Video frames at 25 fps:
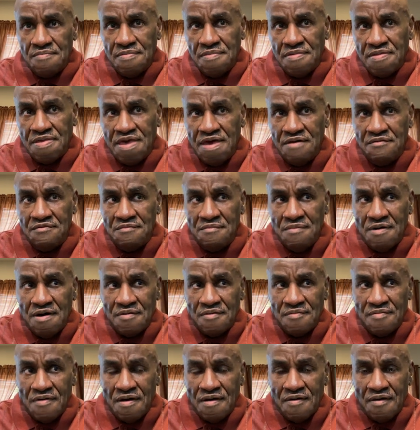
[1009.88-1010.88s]
give them
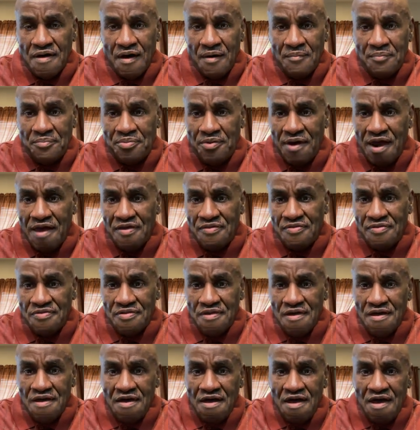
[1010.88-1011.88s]
a break
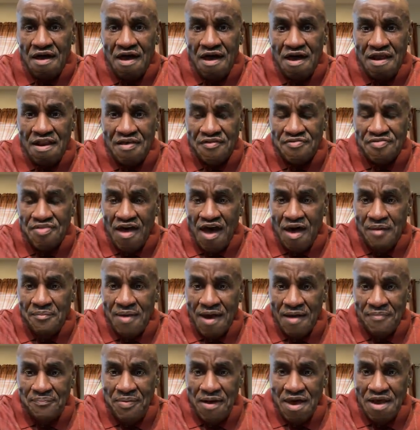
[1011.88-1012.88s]
and they start
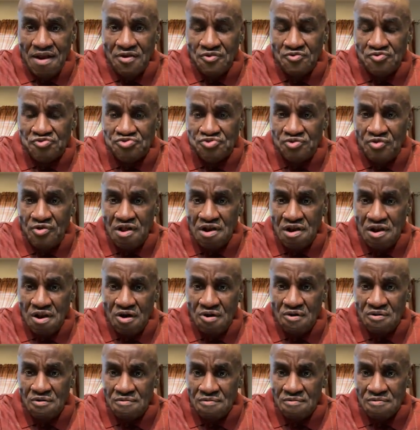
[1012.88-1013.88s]
back paying those student
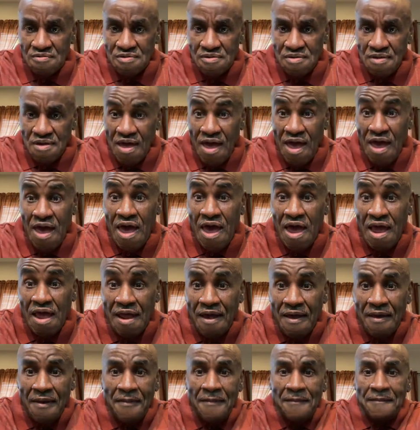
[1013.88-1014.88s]
loans. Hey,
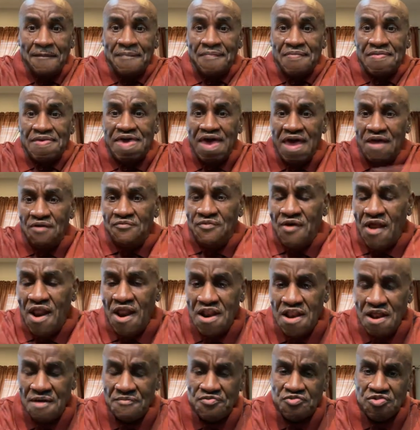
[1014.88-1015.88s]
get rid of
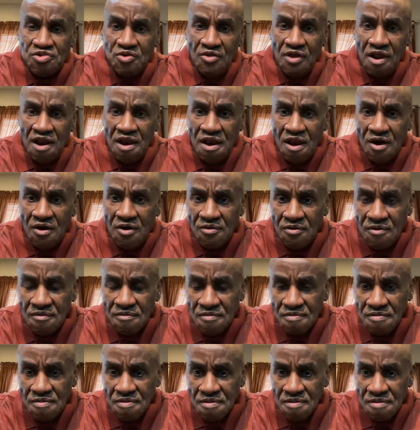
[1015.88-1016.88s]
them student
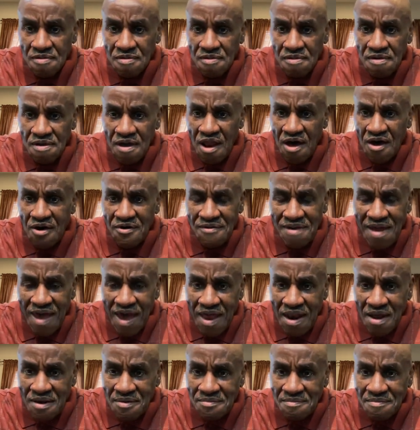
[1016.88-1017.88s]
loans. You don't need
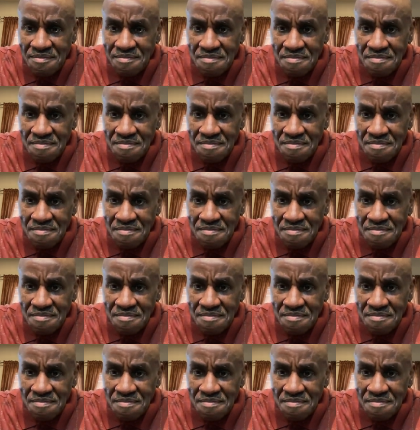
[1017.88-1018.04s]
them.